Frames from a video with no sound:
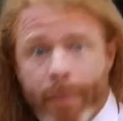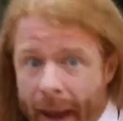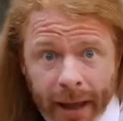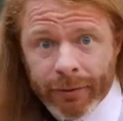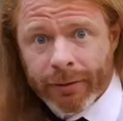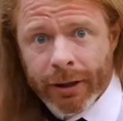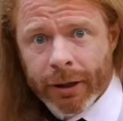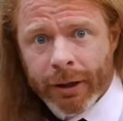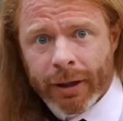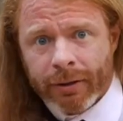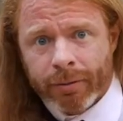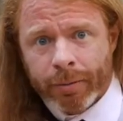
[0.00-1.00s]
The past year
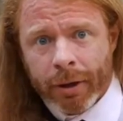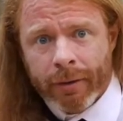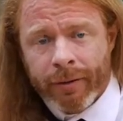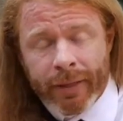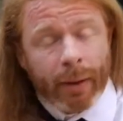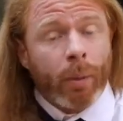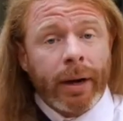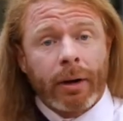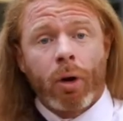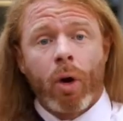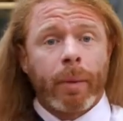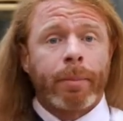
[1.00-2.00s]
has proven that when
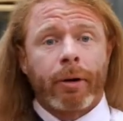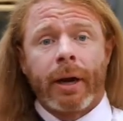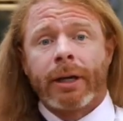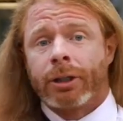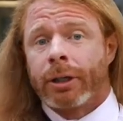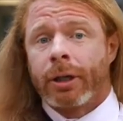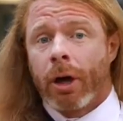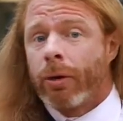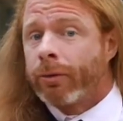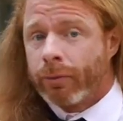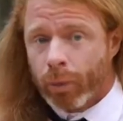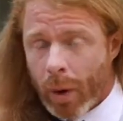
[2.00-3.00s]
a corporation
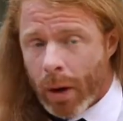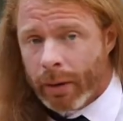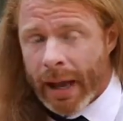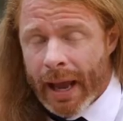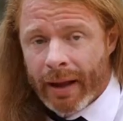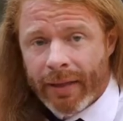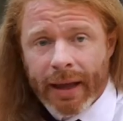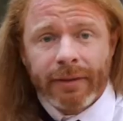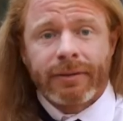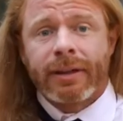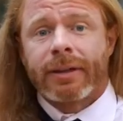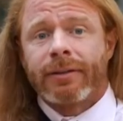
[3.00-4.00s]
goes woke,
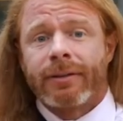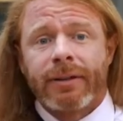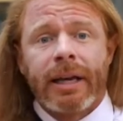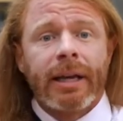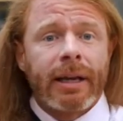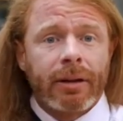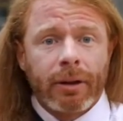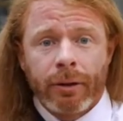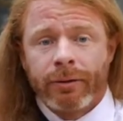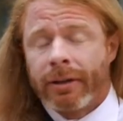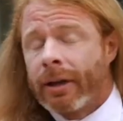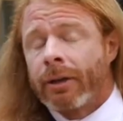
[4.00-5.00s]
they succeed at
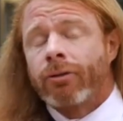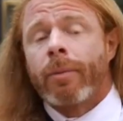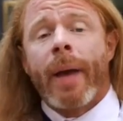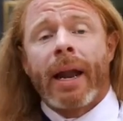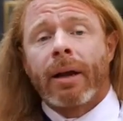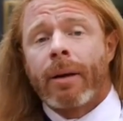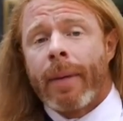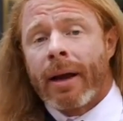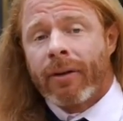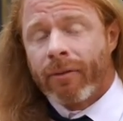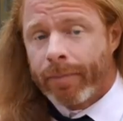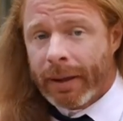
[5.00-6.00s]
losing a dramatic
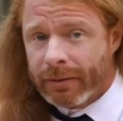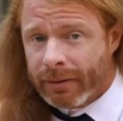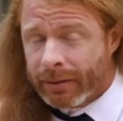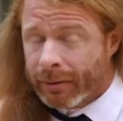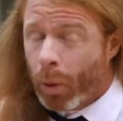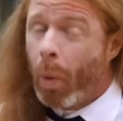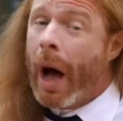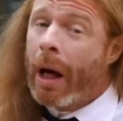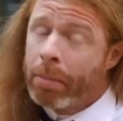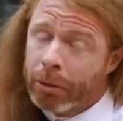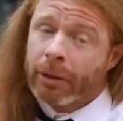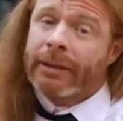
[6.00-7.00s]
amount of business
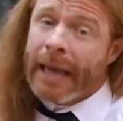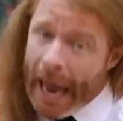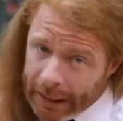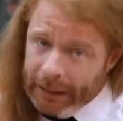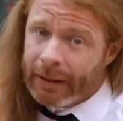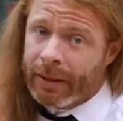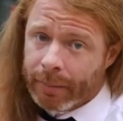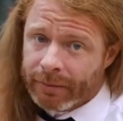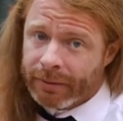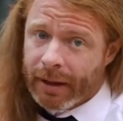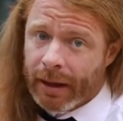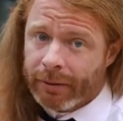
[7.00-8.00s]
while protecting
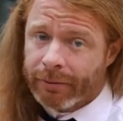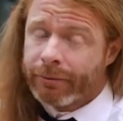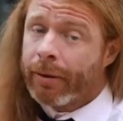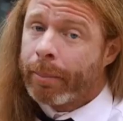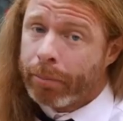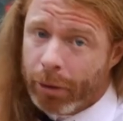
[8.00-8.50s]
themselves from